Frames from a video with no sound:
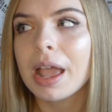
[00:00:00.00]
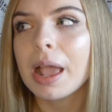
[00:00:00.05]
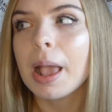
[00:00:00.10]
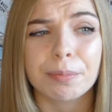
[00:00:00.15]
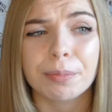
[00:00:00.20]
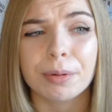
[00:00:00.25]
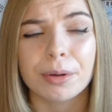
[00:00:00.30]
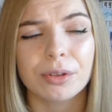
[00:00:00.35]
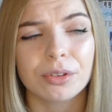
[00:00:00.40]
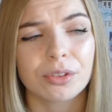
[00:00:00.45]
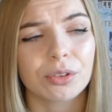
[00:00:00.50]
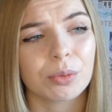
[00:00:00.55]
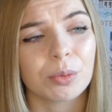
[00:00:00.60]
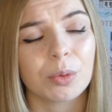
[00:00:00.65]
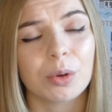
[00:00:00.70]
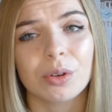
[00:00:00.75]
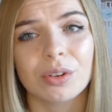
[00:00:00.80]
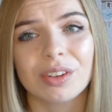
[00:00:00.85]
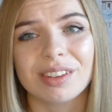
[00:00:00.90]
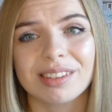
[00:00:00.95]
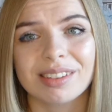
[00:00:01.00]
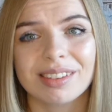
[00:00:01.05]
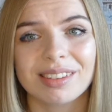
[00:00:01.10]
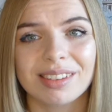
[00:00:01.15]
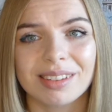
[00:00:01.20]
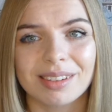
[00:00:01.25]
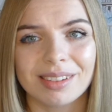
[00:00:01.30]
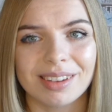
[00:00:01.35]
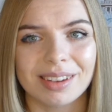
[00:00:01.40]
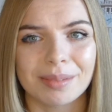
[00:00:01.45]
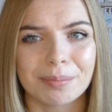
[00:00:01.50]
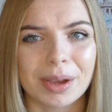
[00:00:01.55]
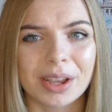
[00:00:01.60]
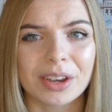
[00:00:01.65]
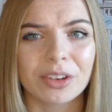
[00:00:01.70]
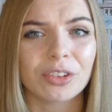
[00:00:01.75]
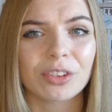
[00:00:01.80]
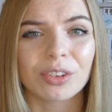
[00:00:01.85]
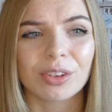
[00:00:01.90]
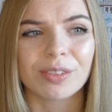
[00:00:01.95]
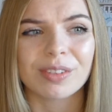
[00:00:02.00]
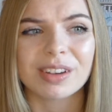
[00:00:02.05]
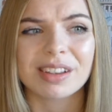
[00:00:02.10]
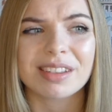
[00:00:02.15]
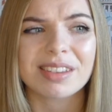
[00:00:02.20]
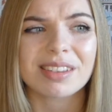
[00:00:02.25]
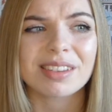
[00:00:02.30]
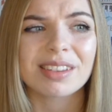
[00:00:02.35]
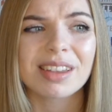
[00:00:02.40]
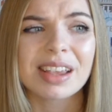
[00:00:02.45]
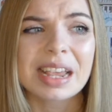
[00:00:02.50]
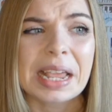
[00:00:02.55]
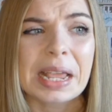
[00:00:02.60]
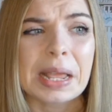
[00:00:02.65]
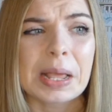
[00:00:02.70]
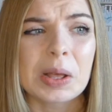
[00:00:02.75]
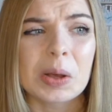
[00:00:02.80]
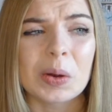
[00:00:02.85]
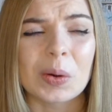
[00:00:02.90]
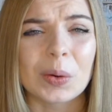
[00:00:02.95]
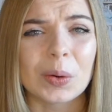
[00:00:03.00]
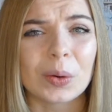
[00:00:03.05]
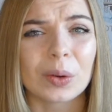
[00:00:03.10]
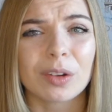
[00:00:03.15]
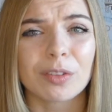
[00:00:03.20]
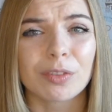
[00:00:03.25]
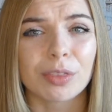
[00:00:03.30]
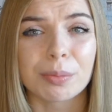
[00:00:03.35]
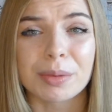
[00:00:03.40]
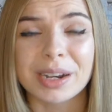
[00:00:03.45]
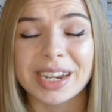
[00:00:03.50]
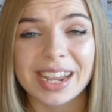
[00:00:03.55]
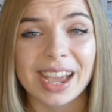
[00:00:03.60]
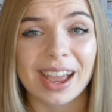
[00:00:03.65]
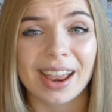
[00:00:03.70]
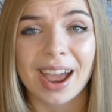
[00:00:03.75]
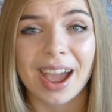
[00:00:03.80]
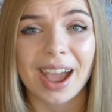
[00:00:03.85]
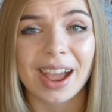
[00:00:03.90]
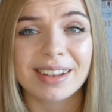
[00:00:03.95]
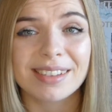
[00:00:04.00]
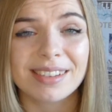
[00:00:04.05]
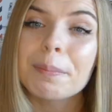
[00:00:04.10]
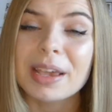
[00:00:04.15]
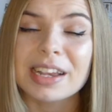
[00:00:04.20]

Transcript: I put towards my insurance all of the money I had.